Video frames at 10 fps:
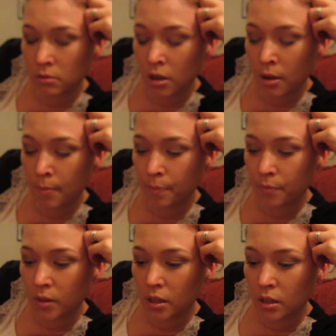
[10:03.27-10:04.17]

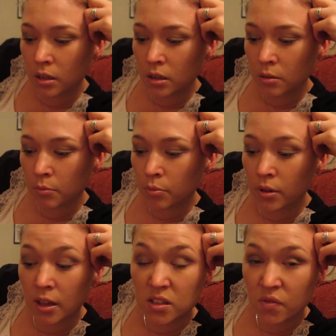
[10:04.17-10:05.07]

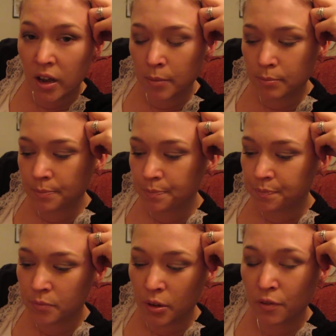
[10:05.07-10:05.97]
but that's fine.
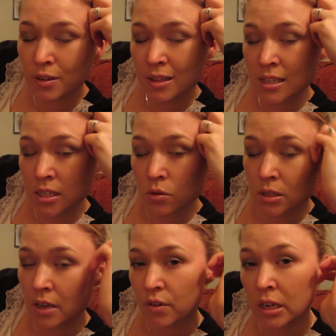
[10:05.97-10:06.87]
But they do
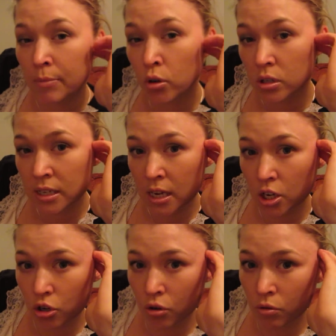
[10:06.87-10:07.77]
say if you need more
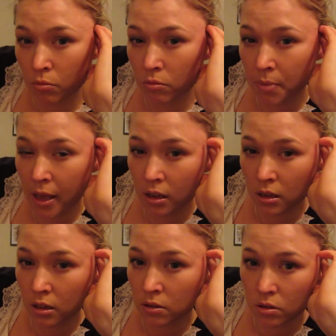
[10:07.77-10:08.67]
sedation or
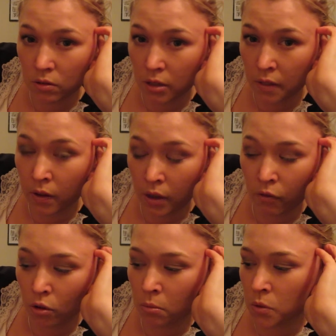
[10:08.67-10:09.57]
painkillers, then they'll
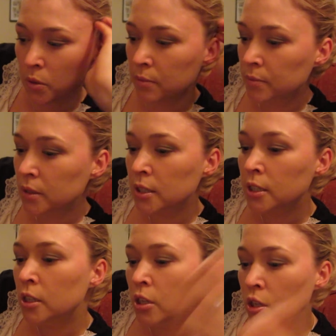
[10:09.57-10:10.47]
give you them as well.
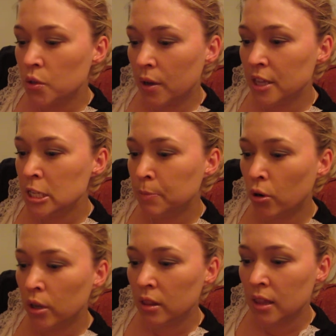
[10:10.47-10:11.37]
So at this
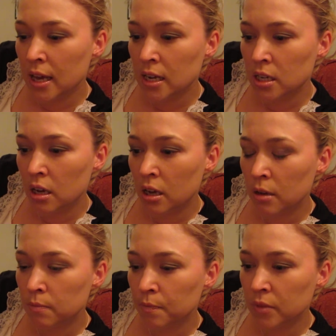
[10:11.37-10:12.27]
point, they
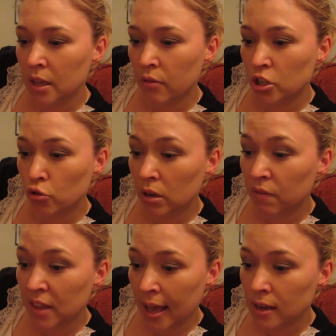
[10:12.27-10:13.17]

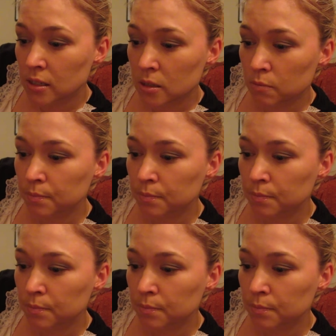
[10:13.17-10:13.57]
retrieve the eggs,